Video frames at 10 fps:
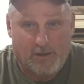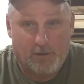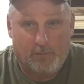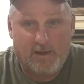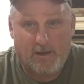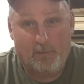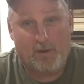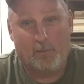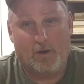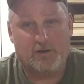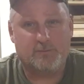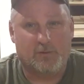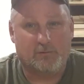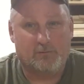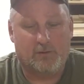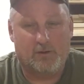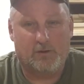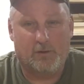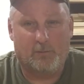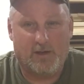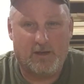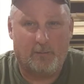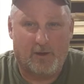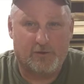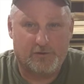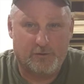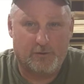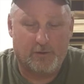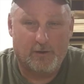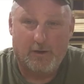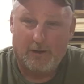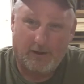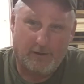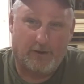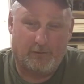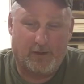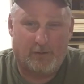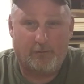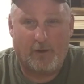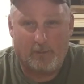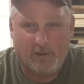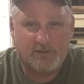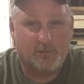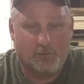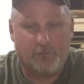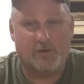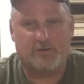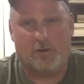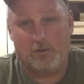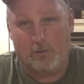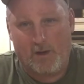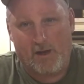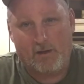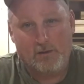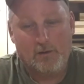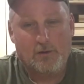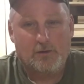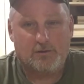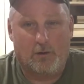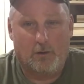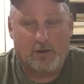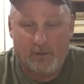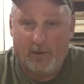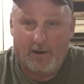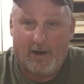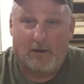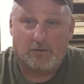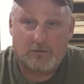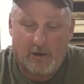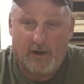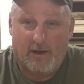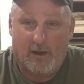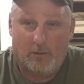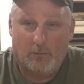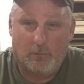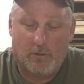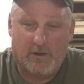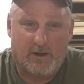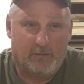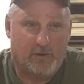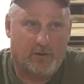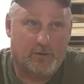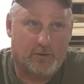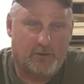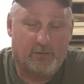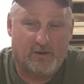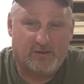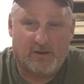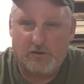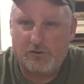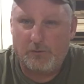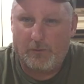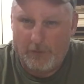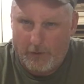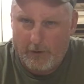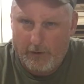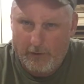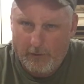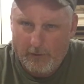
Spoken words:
It'll make you a better marksman. It'll make you a better shooter, and you'll have a lot of fun and meet some new friends along the way. So come on out. Try it out. We're going to have another event on June 3rd